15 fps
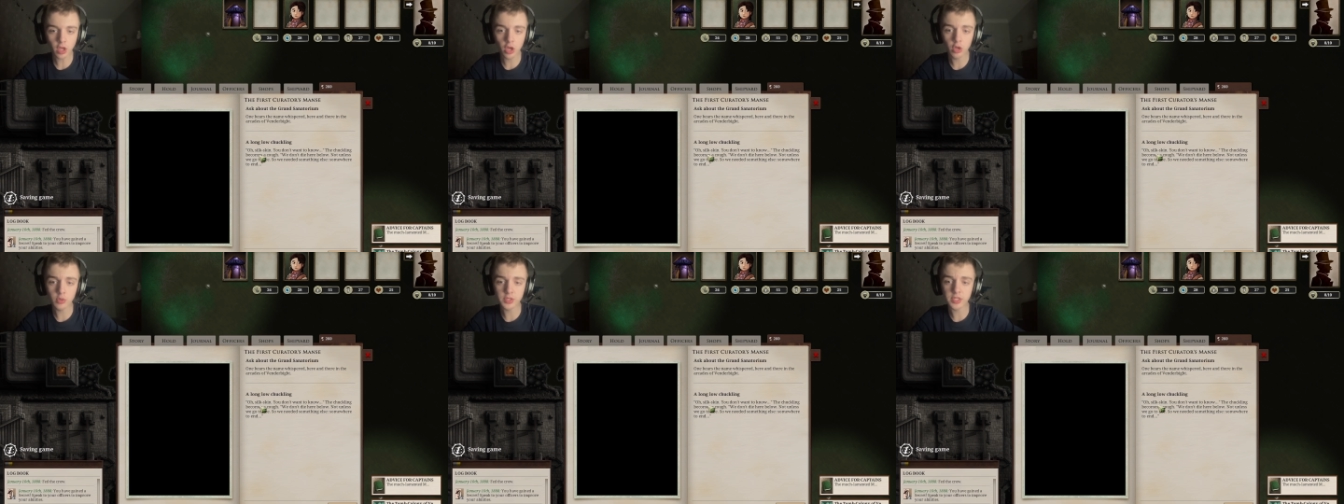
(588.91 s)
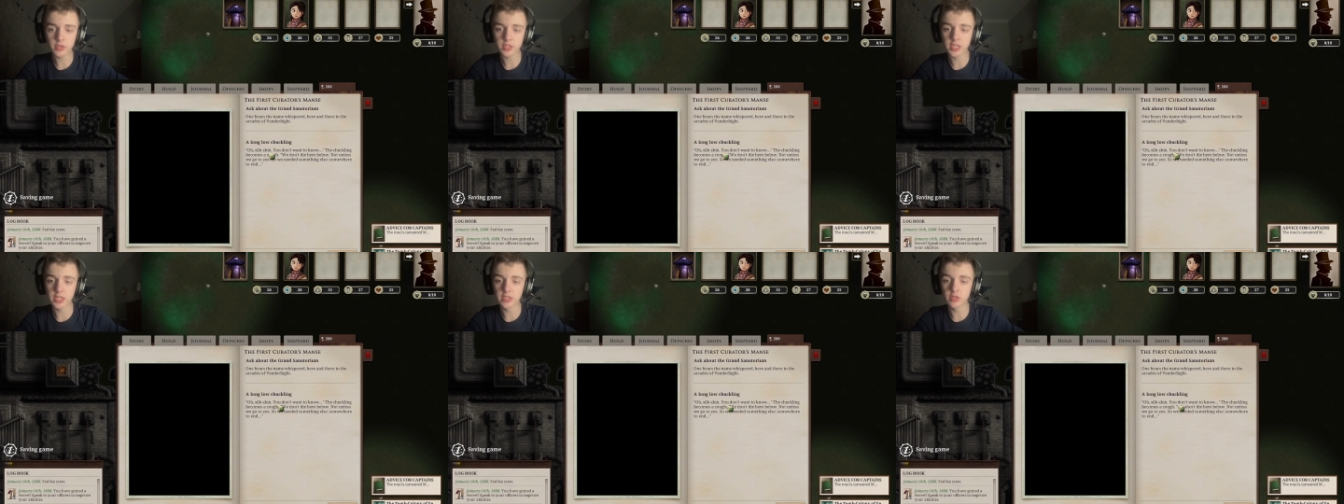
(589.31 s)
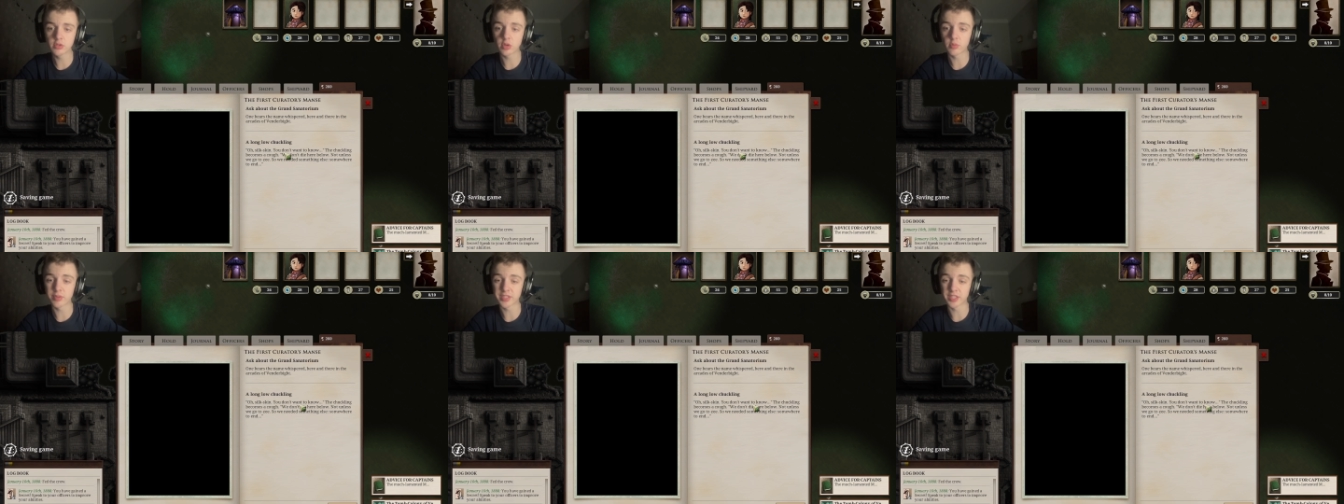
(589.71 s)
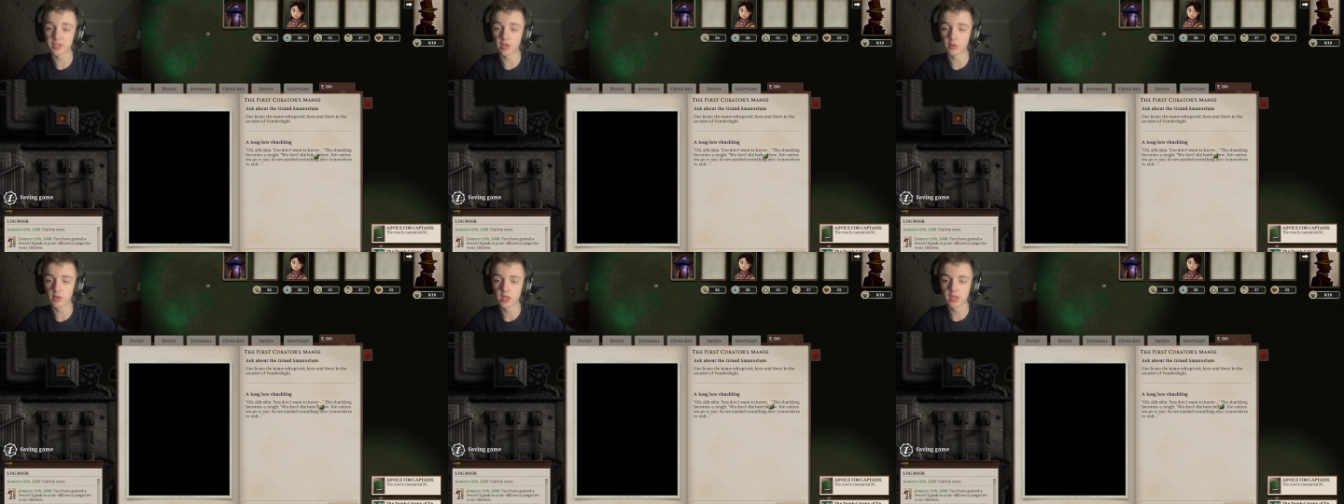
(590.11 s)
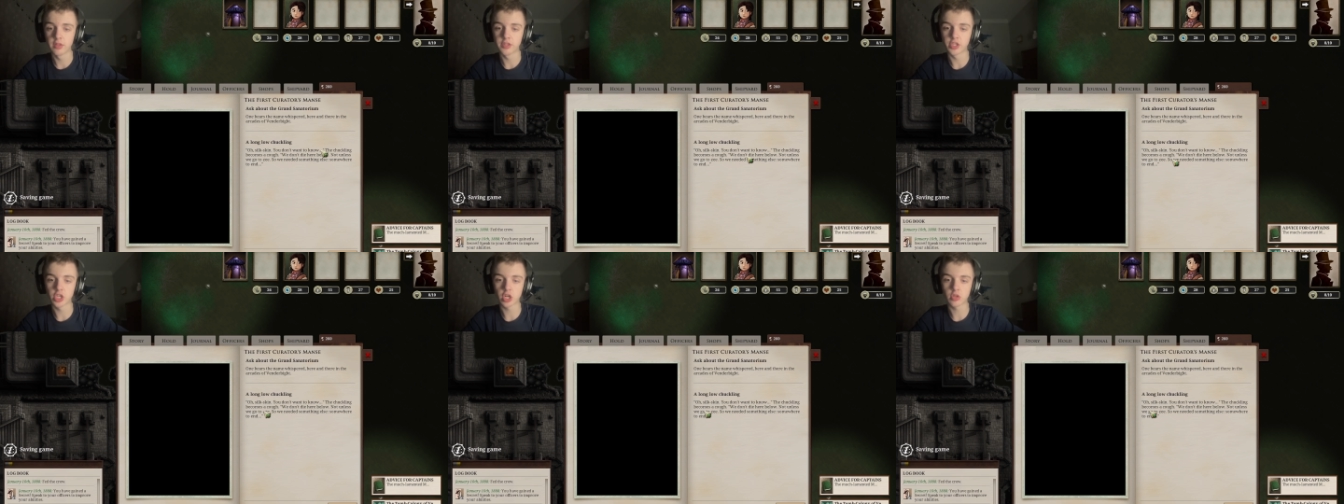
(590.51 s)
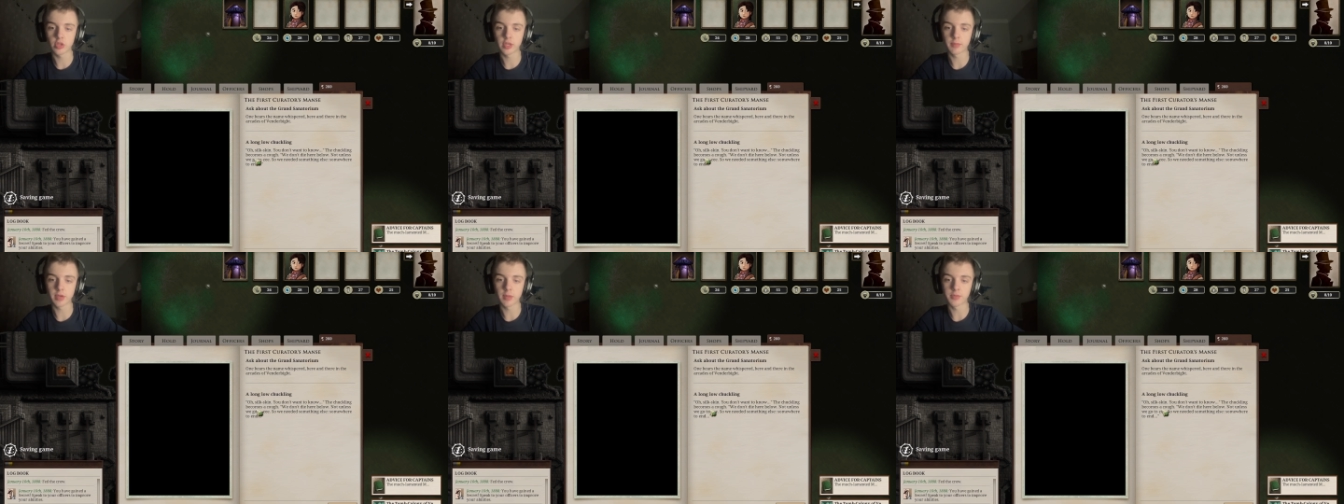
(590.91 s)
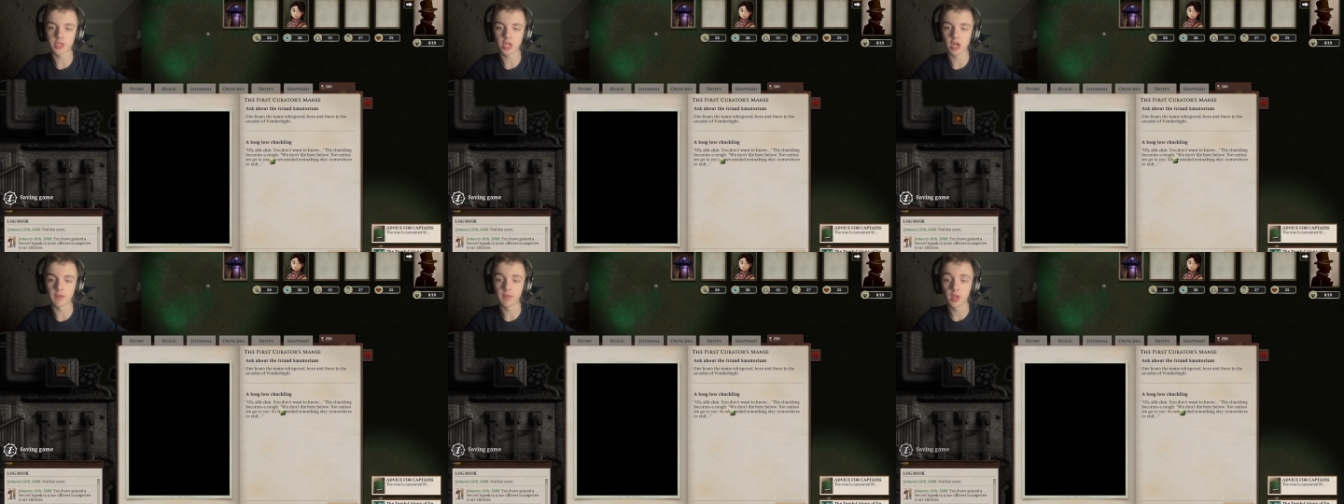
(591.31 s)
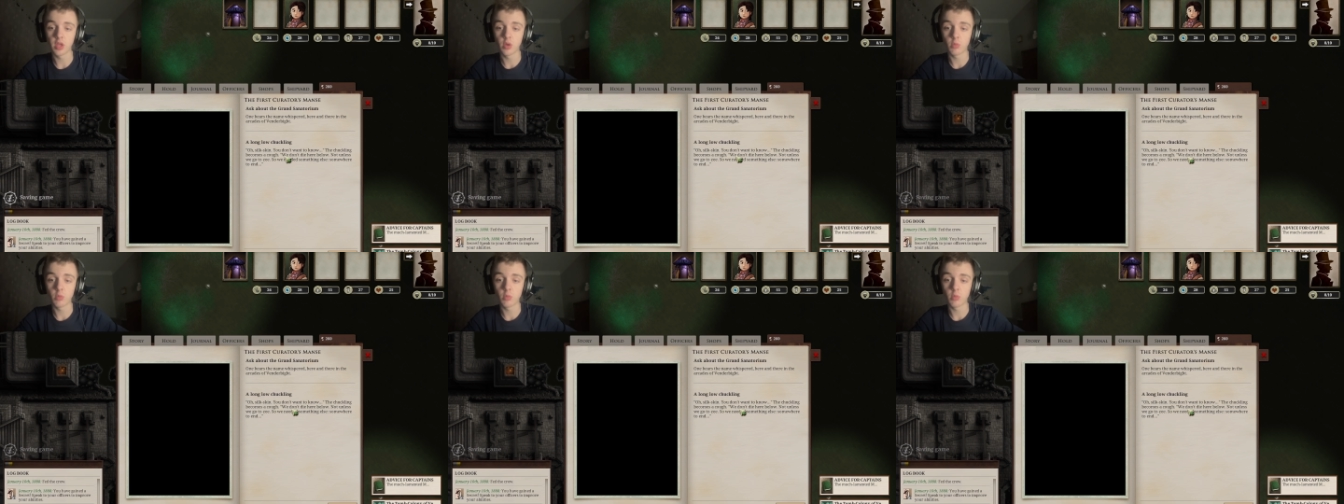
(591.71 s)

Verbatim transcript: Oh, Silkskin, you don't want to know. The chuckling becomes a cough.